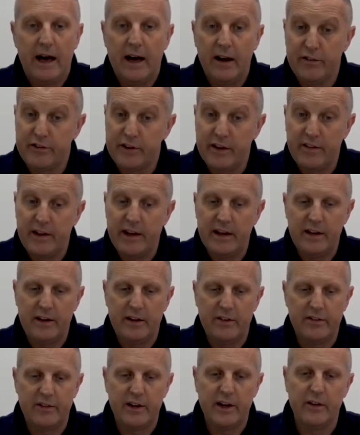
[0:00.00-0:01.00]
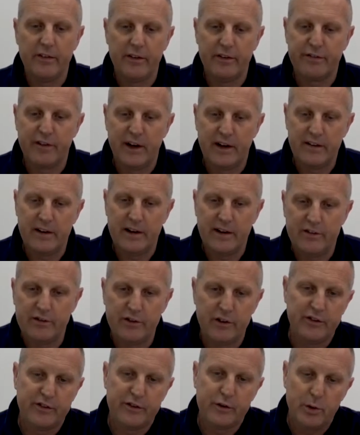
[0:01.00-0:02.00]
So there you can see it on the front. Let's
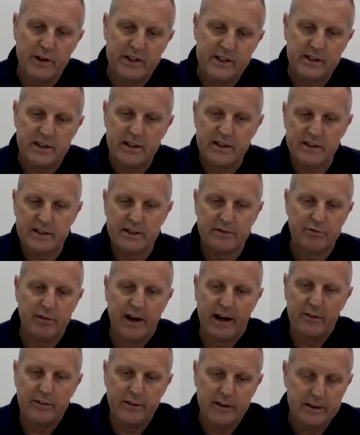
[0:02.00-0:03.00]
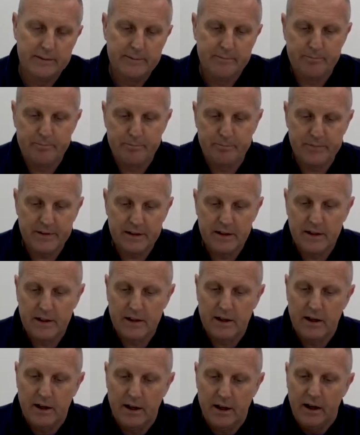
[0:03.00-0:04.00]
just twist this round
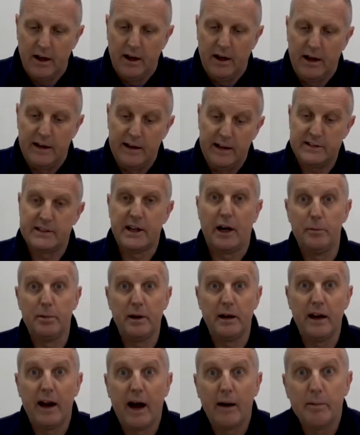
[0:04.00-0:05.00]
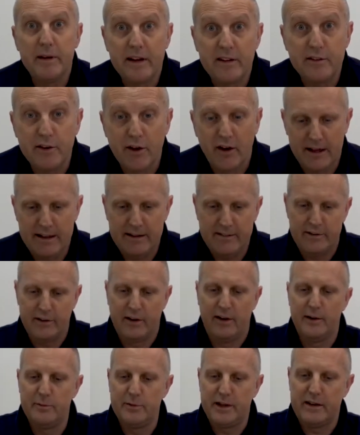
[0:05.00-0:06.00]
and let's open it up. Exciting
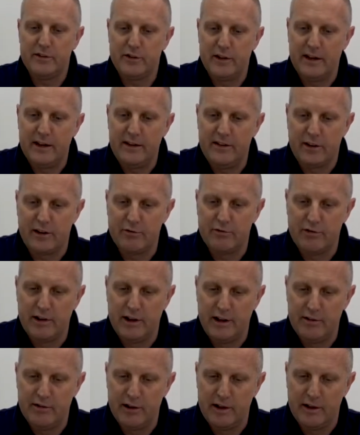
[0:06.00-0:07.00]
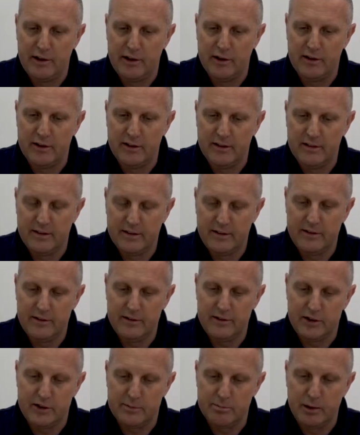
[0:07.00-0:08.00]
times actually, so really good.
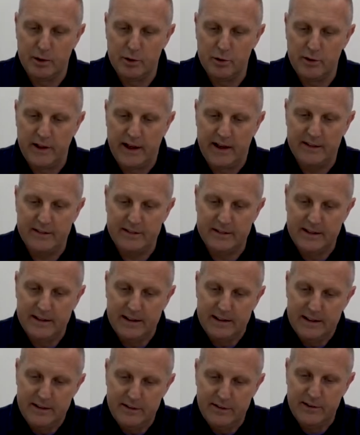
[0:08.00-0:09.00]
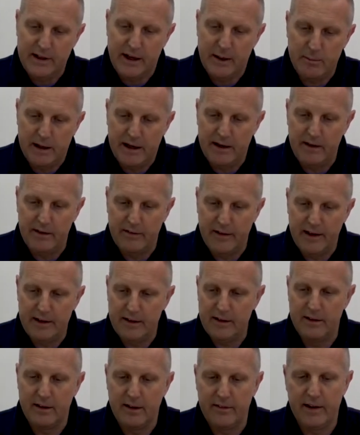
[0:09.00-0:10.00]
Let's just pull that tab out of there
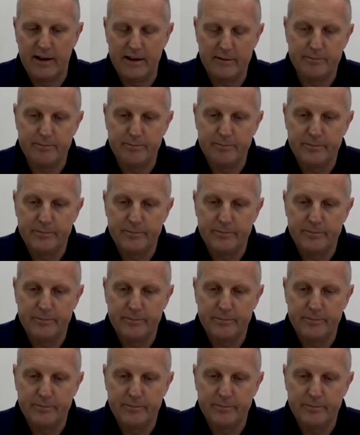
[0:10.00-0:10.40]
like that,